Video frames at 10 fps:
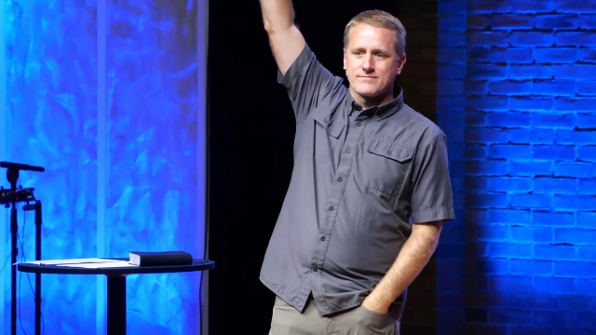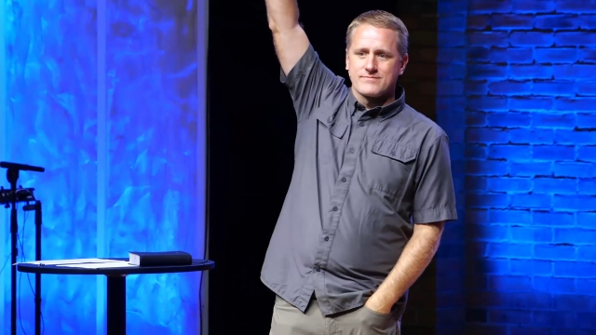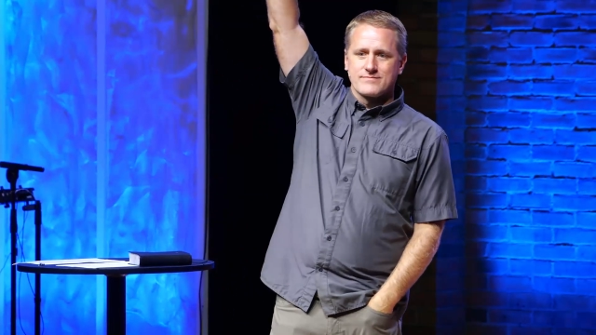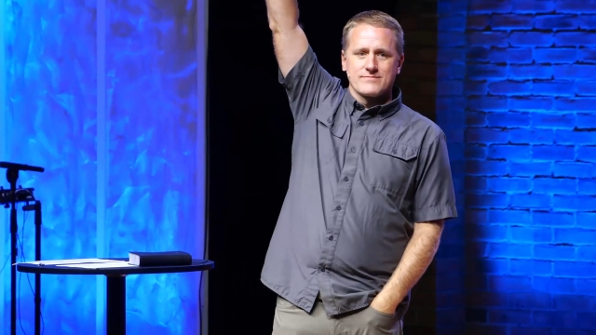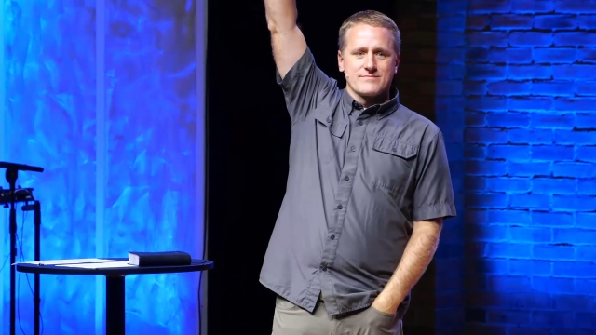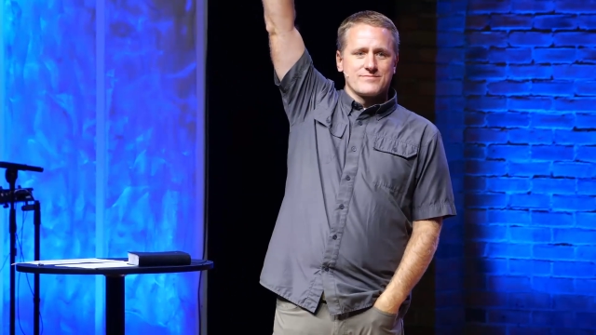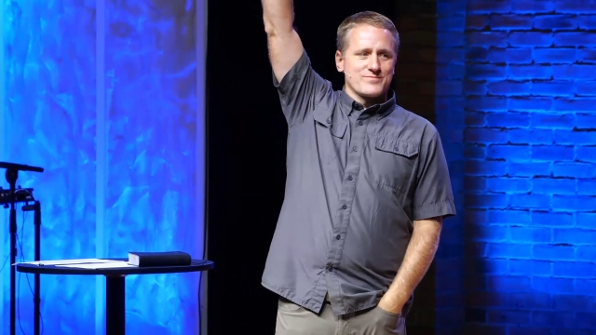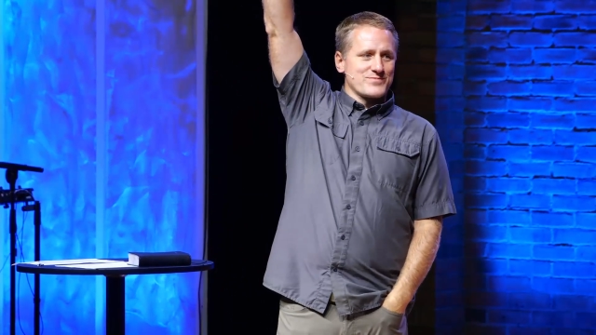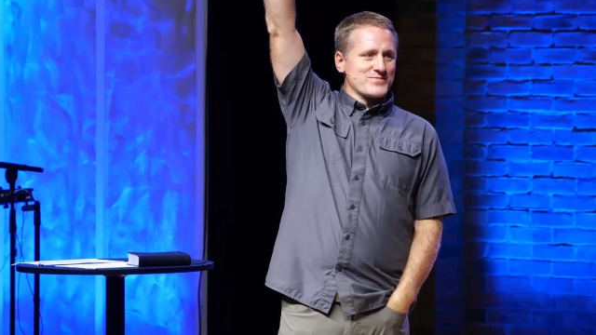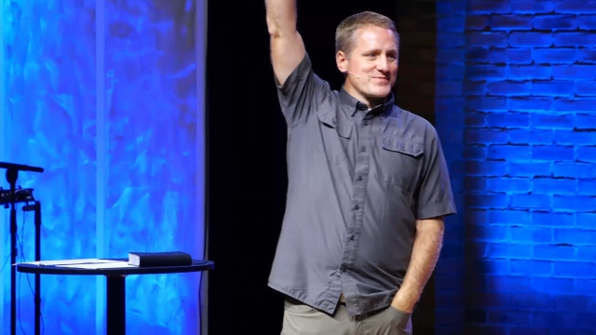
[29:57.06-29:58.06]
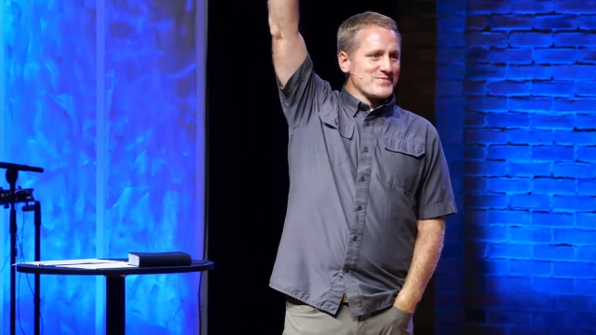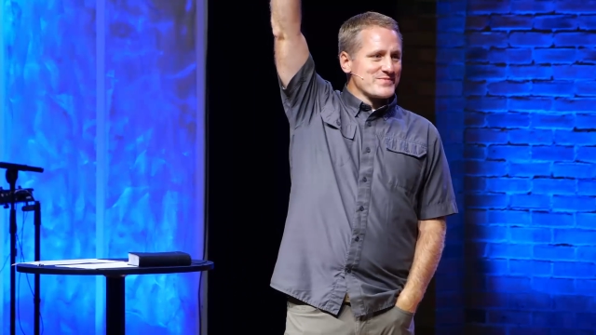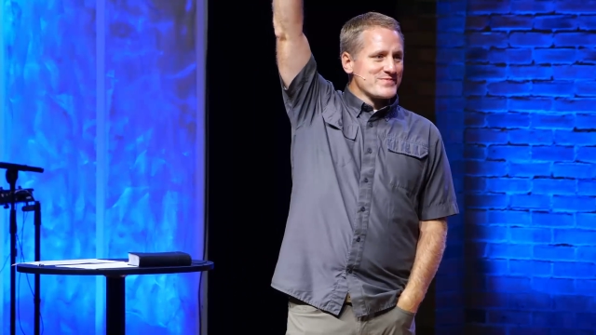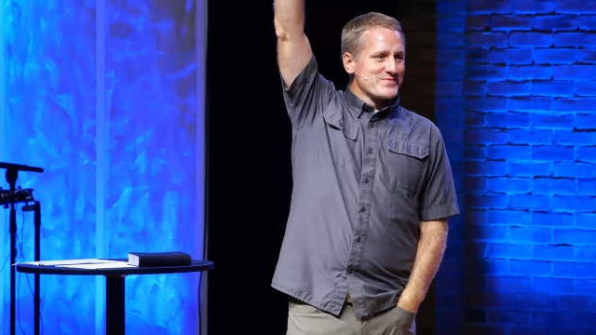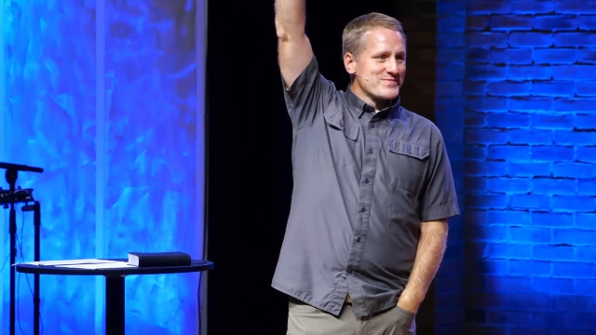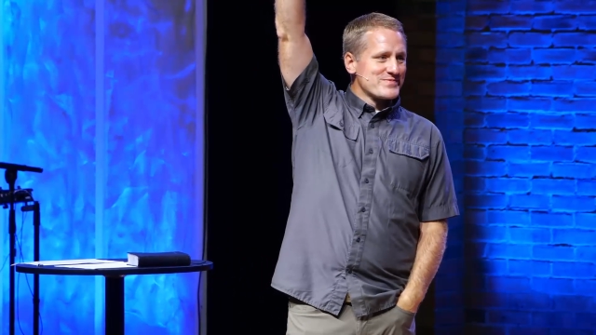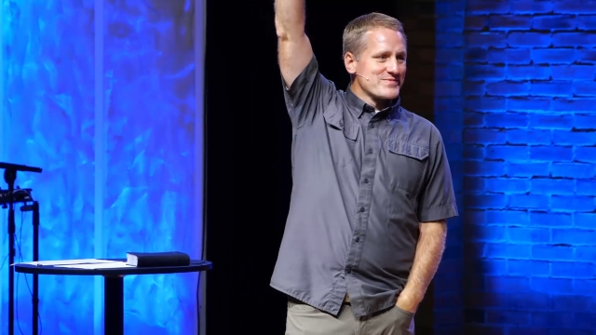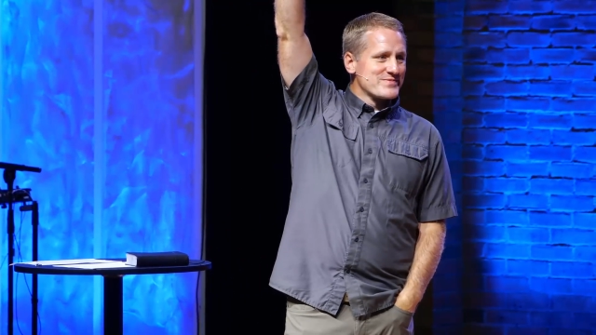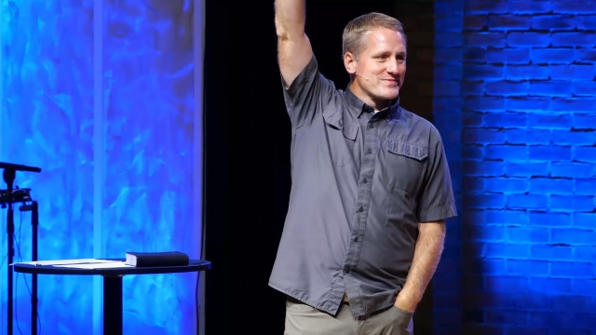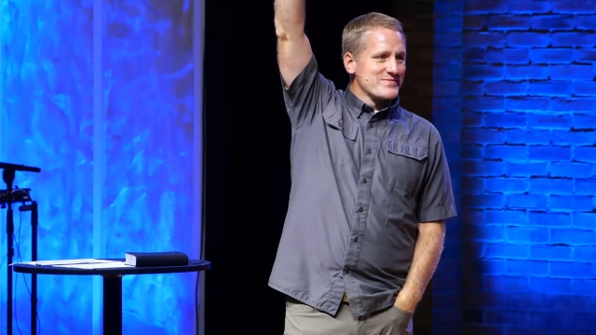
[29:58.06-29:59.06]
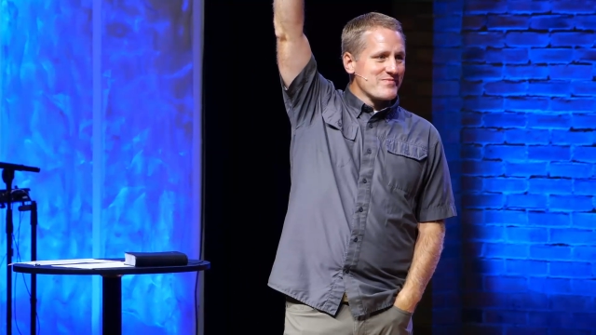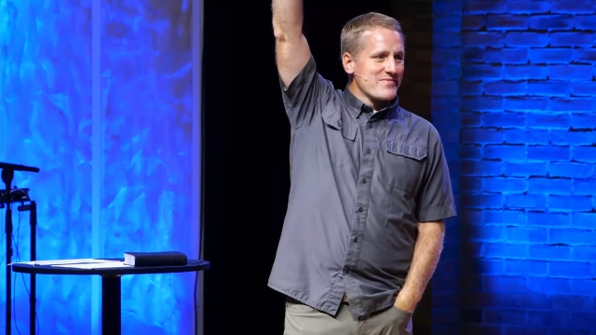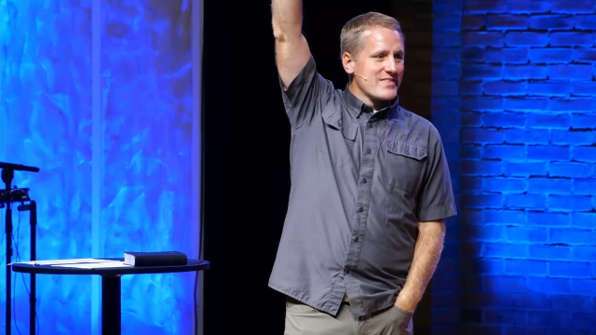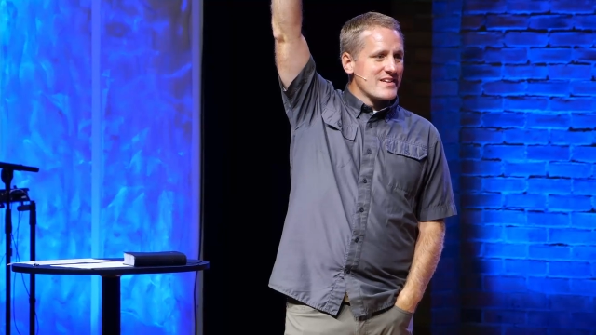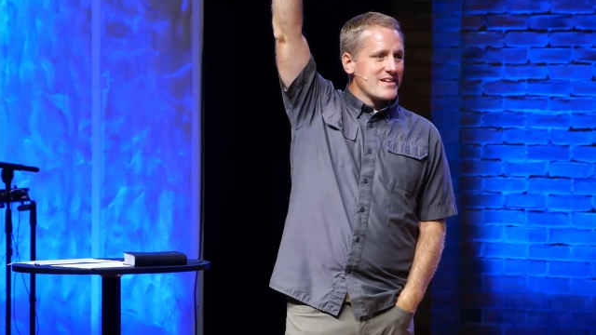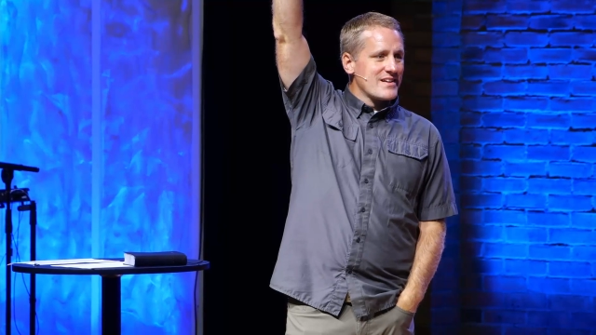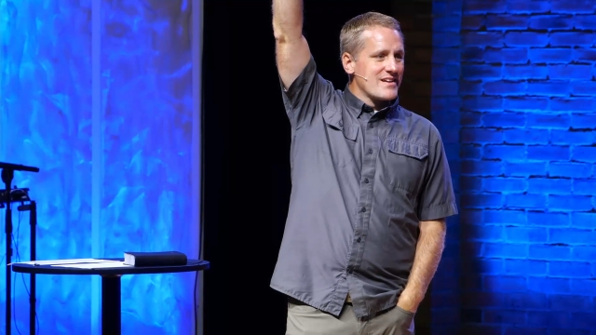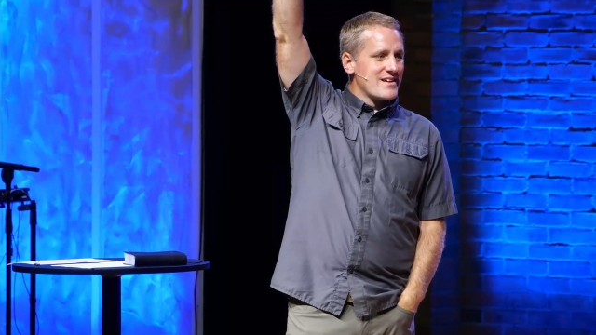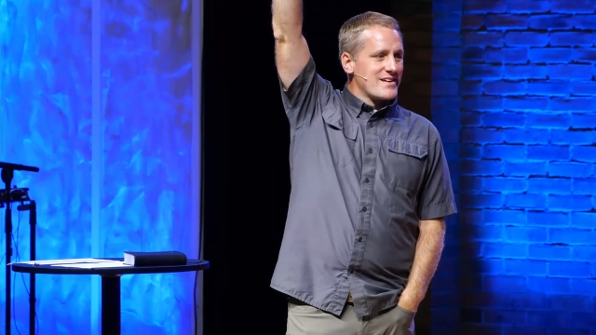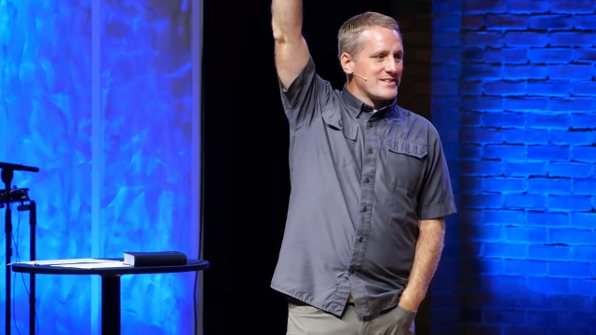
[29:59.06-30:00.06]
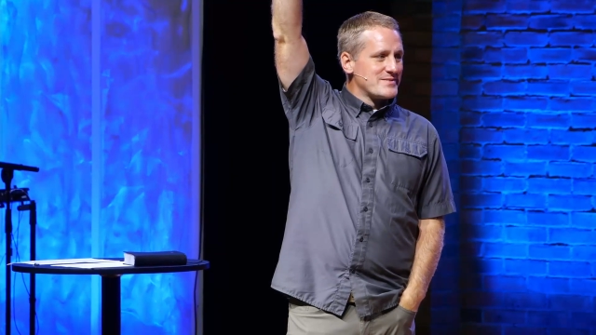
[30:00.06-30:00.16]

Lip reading: [no speech]